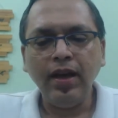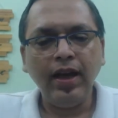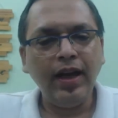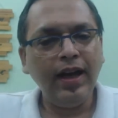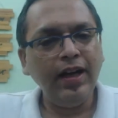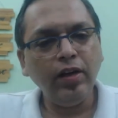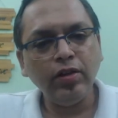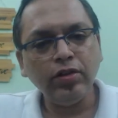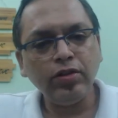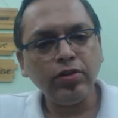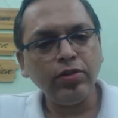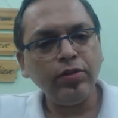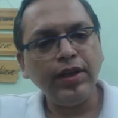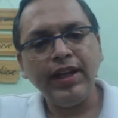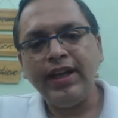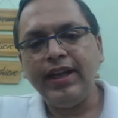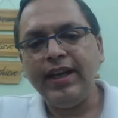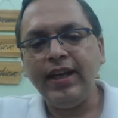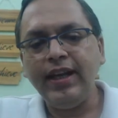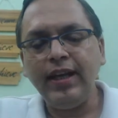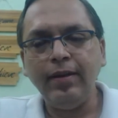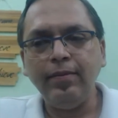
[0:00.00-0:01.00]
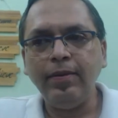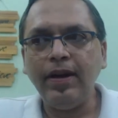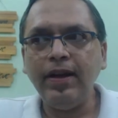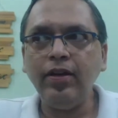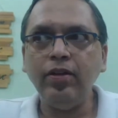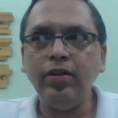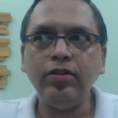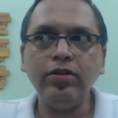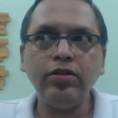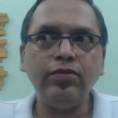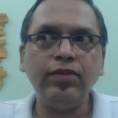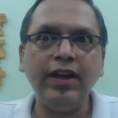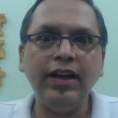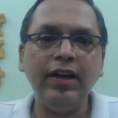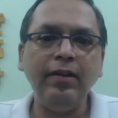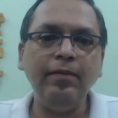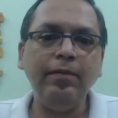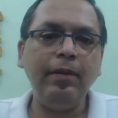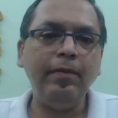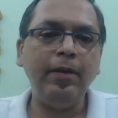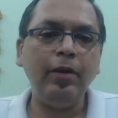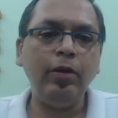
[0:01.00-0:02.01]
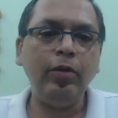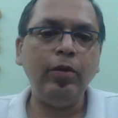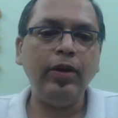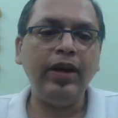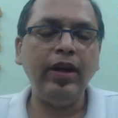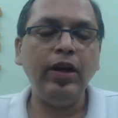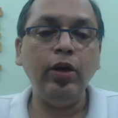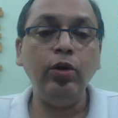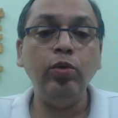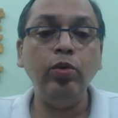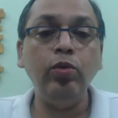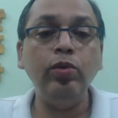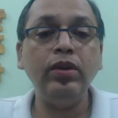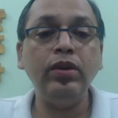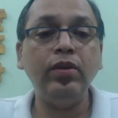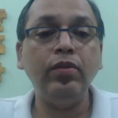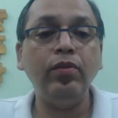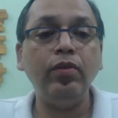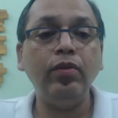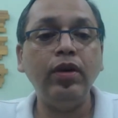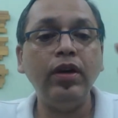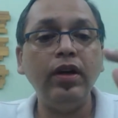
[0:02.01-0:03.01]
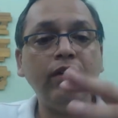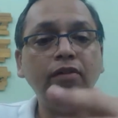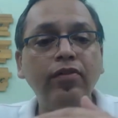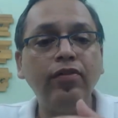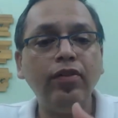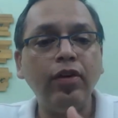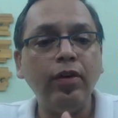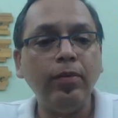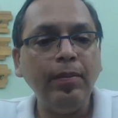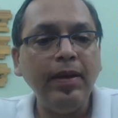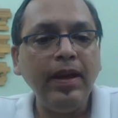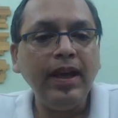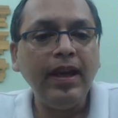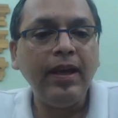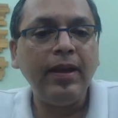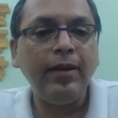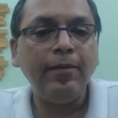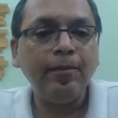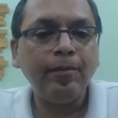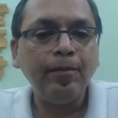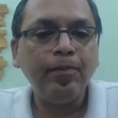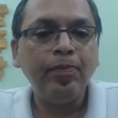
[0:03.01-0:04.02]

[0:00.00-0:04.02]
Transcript: I also take help. I also find people who can do the work for me.